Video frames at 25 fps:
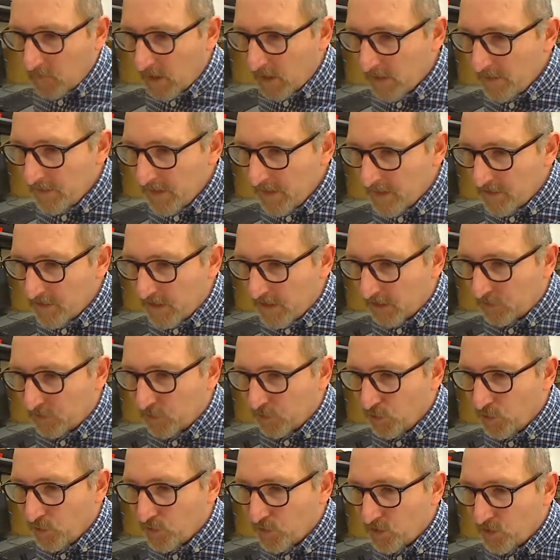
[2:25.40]
There's our
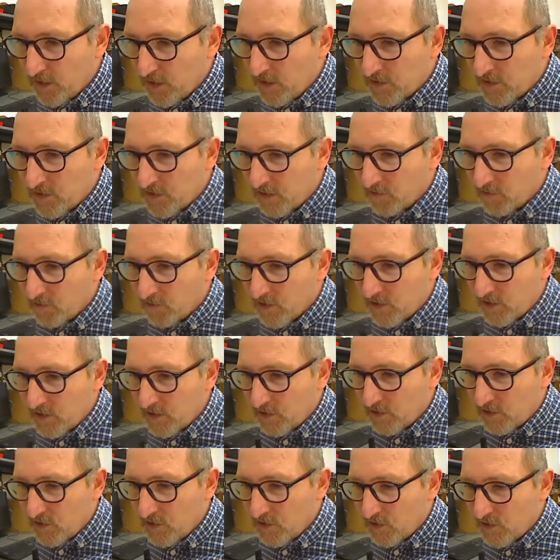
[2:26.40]
2 sensing
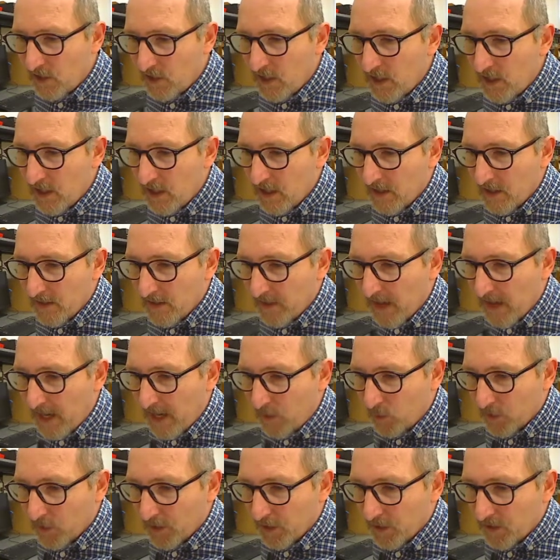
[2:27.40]
resistors. They
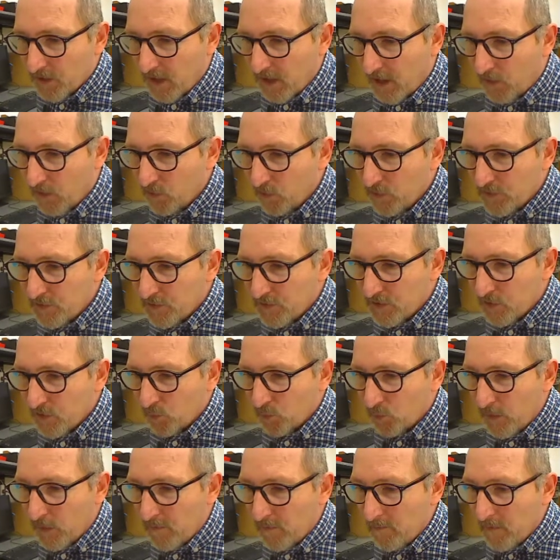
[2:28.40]
were the currents that
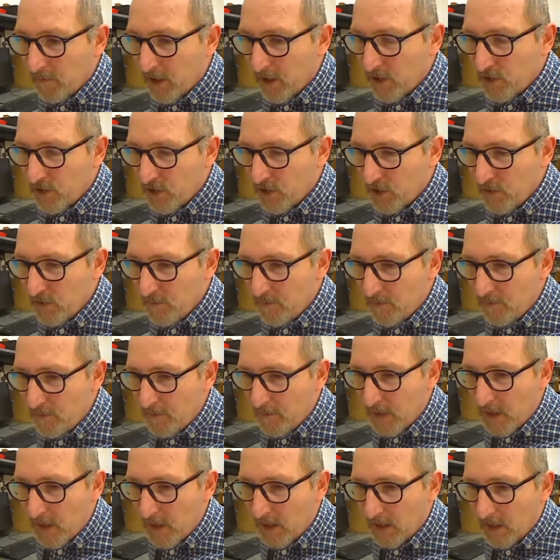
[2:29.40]
we measured,
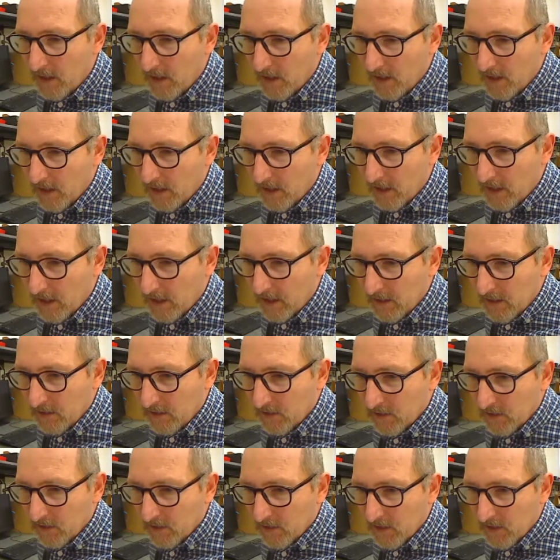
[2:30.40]

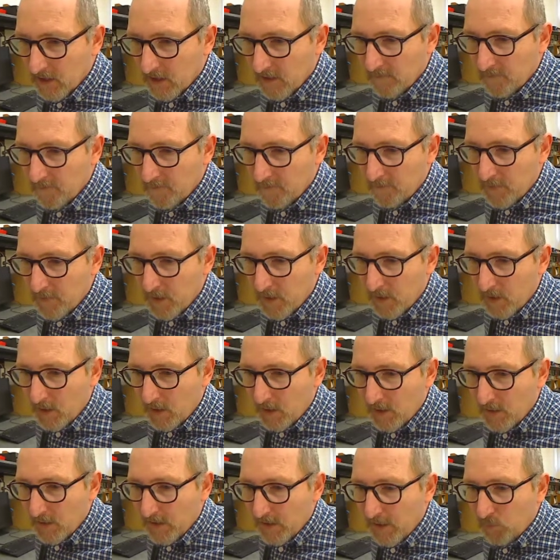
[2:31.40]
and
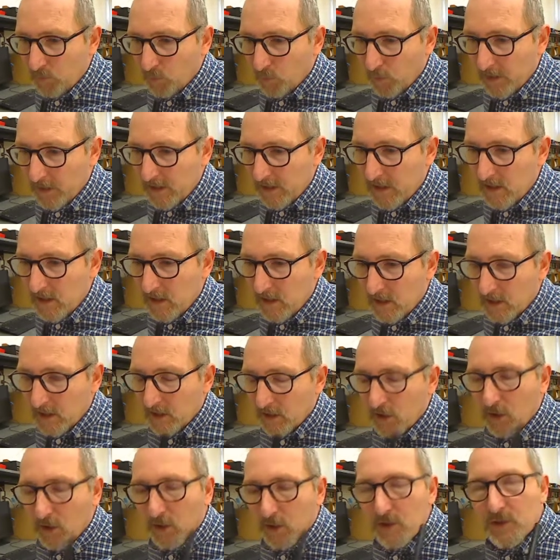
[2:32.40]
then we
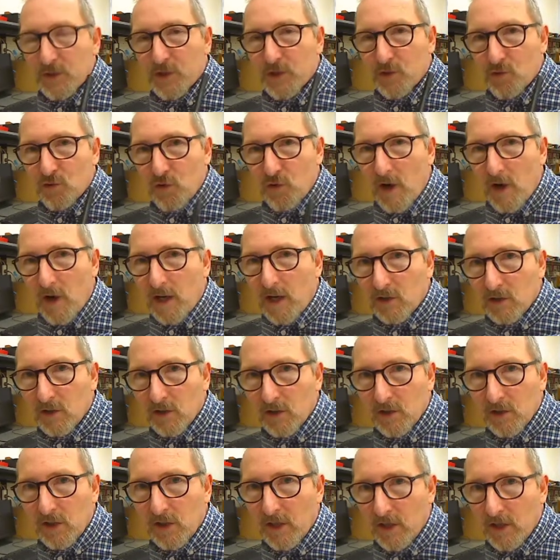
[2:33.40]

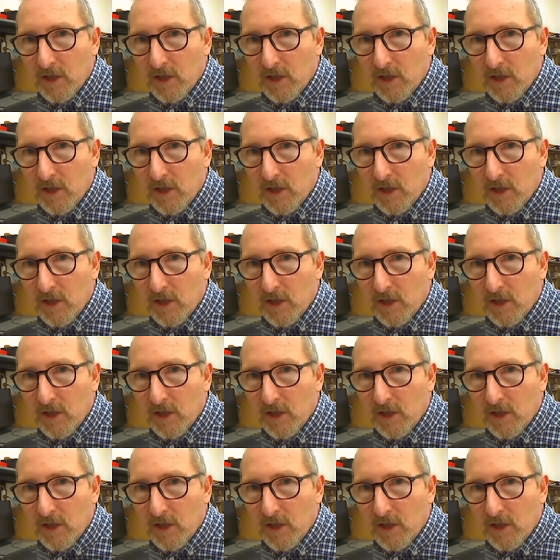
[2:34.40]
constructed